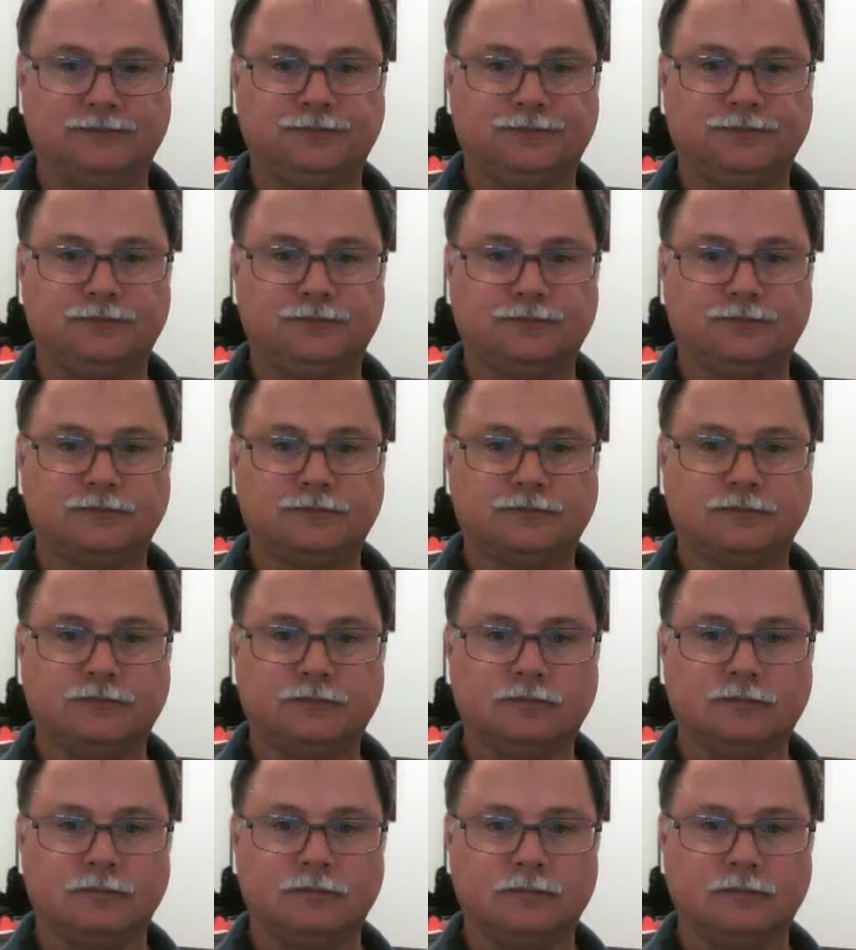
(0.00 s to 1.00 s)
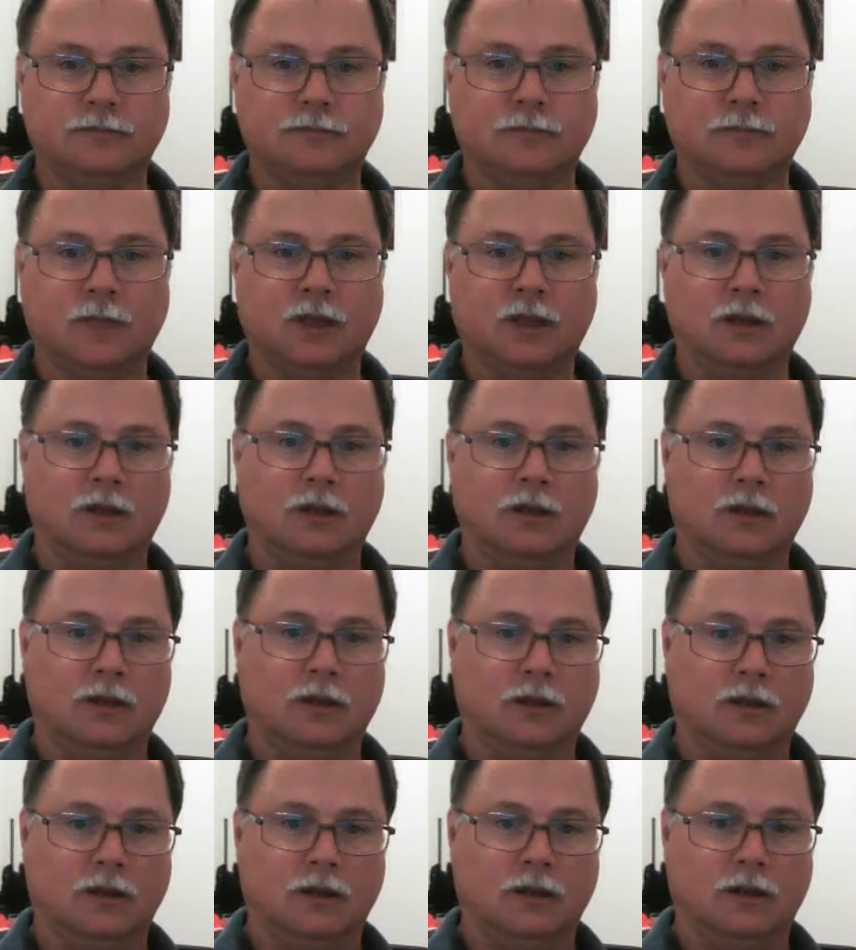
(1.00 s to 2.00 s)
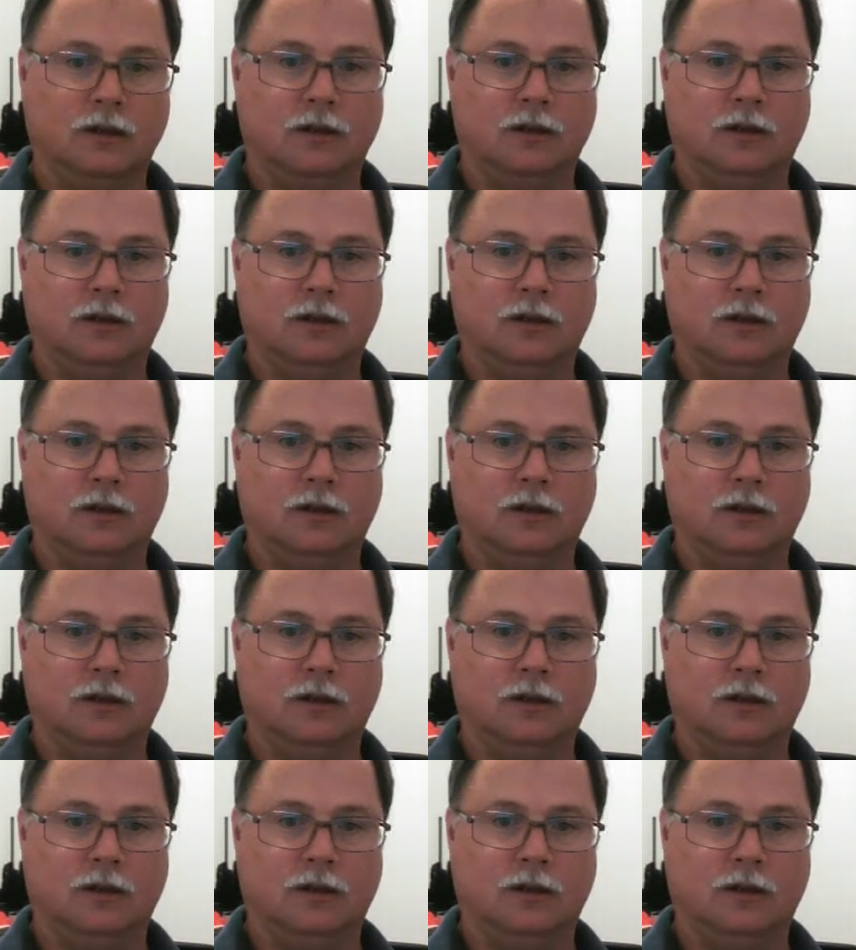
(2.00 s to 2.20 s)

[no speech]